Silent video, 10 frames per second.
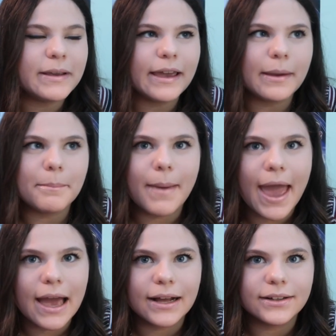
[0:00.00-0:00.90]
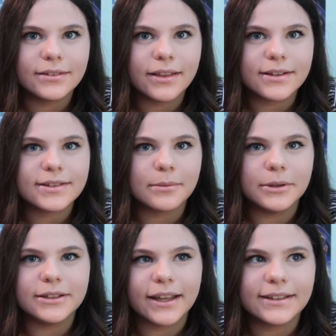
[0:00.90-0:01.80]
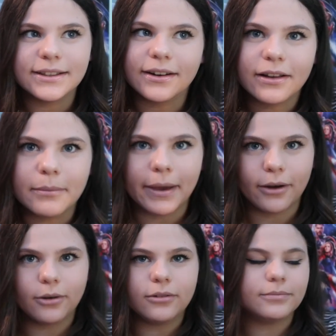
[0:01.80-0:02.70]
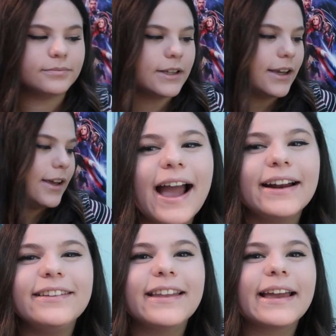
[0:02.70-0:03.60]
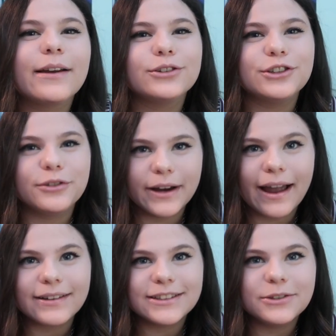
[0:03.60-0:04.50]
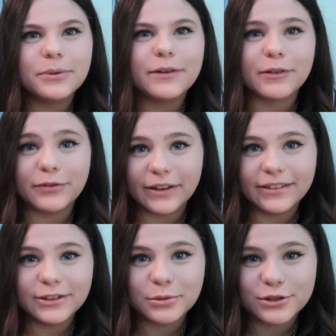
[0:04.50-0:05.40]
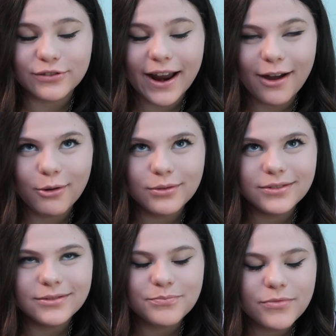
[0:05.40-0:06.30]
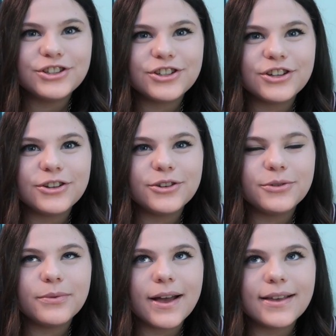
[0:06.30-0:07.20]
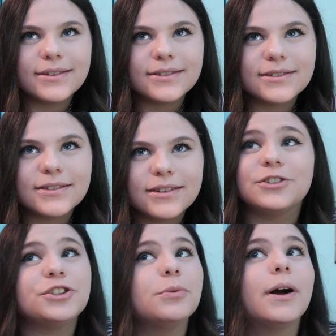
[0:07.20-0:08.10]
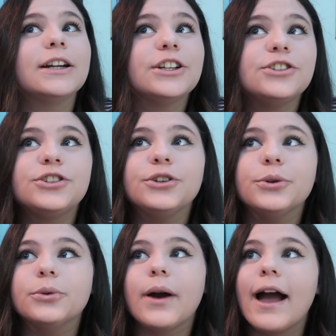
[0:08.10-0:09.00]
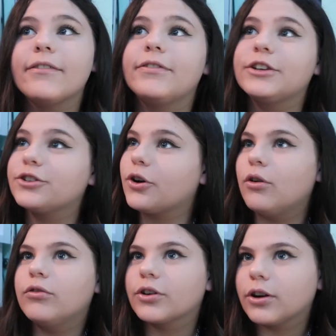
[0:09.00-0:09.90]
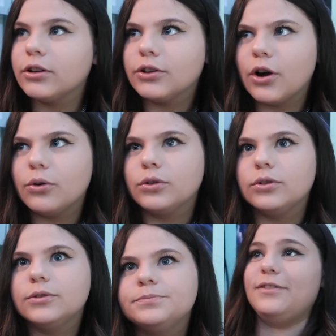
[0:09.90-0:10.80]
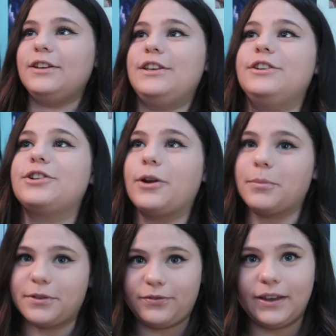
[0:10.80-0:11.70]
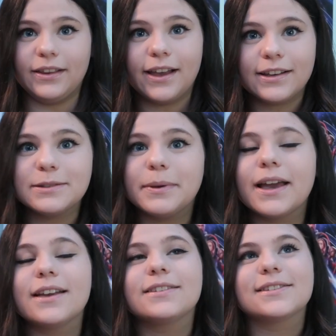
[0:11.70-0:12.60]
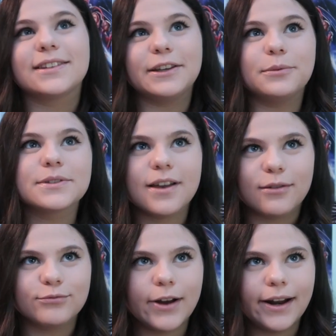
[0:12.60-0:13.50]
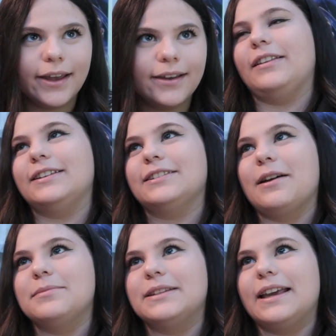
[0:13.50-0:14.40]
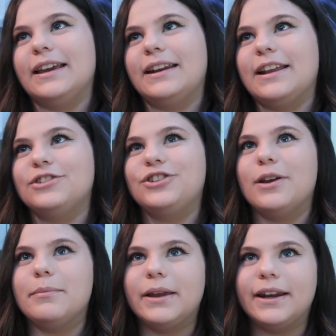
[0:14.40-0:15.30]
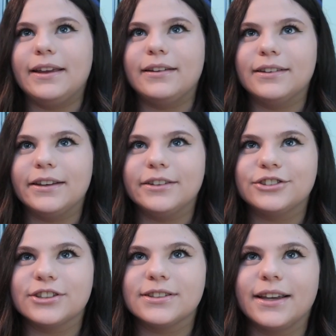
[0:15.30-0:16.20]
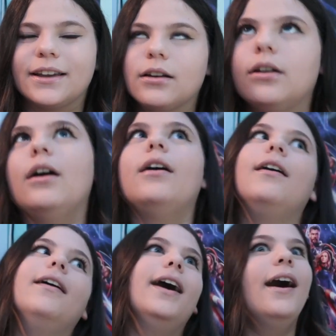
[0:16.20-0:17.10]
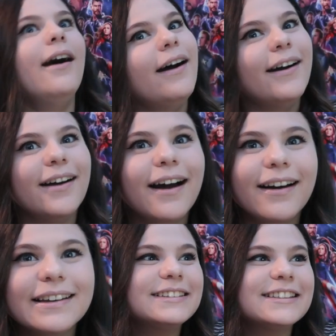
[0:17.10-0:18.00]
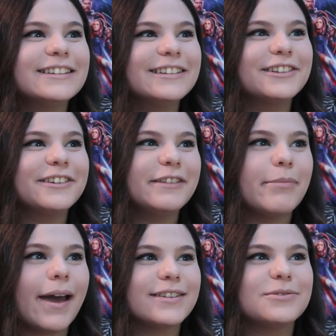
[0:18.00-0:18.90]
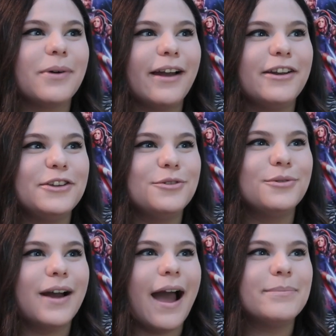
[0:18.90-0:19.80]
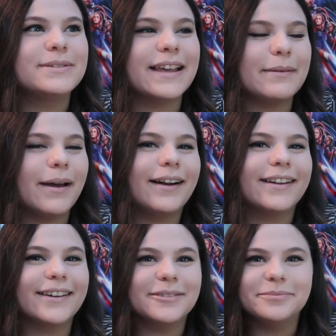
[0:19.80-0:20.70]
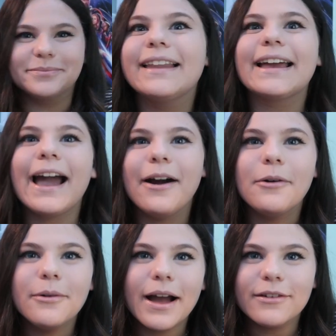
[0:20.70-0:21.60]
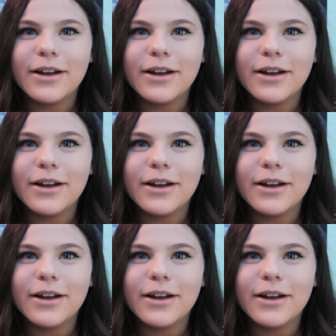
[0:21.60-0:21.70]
being mad that someone like didn't come out. I didn't like how she reacted whenever Felix was around. She wanted to have Victor over alone. He showed up with Felix because he was not ready. Felix comes in and she immediately is just like, Felix is literally the best. Why are you upset about it? Like how